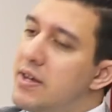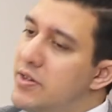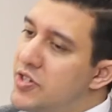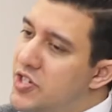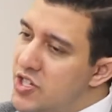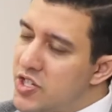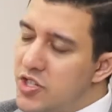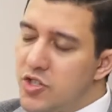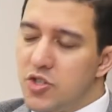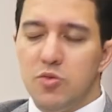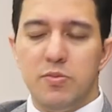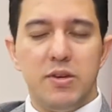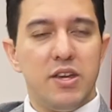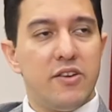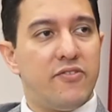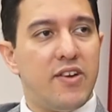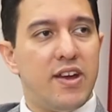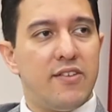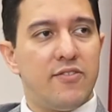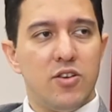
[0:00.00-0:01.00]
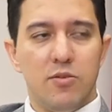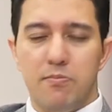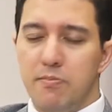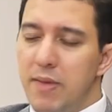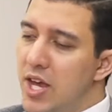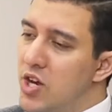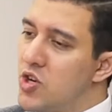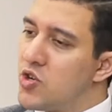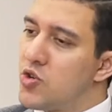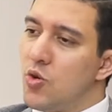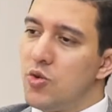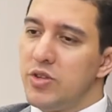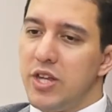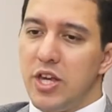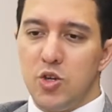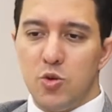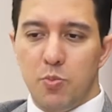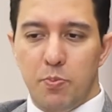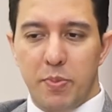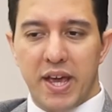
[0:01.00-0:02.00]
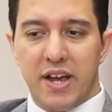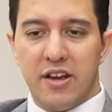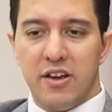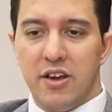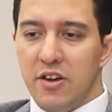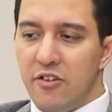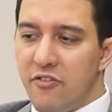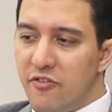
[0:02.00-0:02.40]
Just do me a favor and make sure that you pick